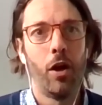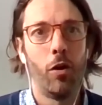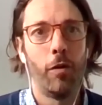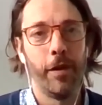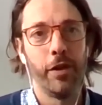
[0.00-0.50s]

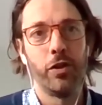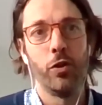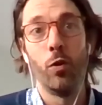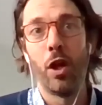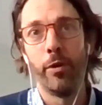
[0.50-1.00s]
offer
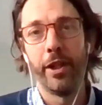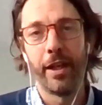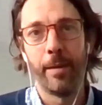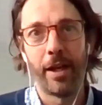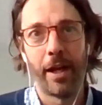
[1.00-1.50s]
to lower
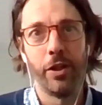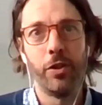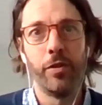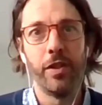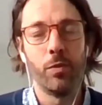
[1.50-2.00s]
income
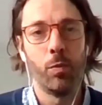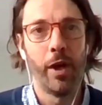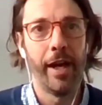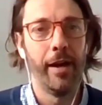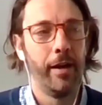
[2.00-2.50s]
countries,
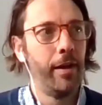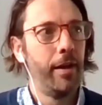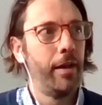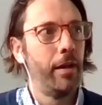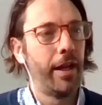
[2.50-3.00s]
where,
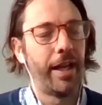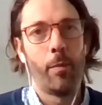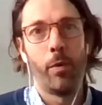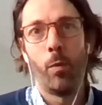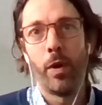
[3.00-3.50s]

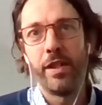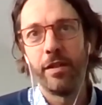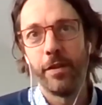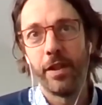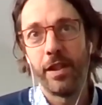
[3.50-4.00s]
again, we're
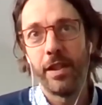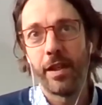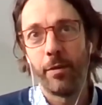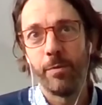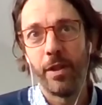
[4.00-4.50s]
waiting for the
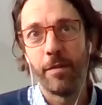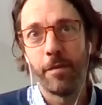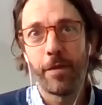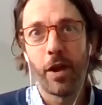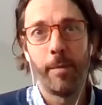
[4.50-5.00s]
detail to be
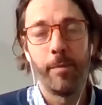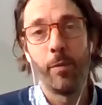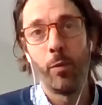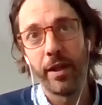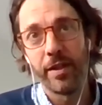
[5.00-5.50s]
confirmed,
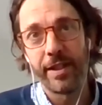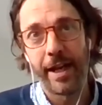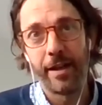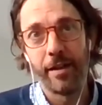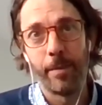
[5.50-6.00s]
but we
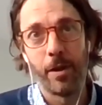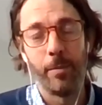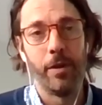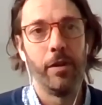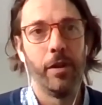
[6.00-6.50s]
understand at the
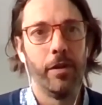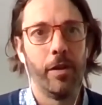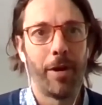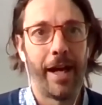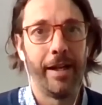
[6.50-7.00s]
moment that
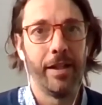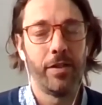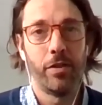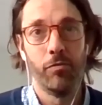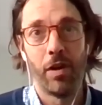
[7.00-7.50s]
the plan
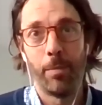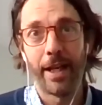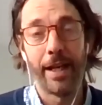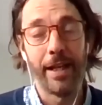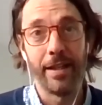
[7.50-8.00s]
is to
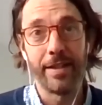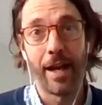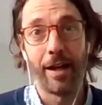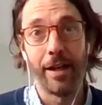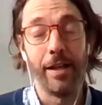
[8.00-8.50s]
replicate
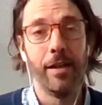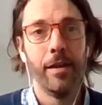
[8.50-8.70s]
exactly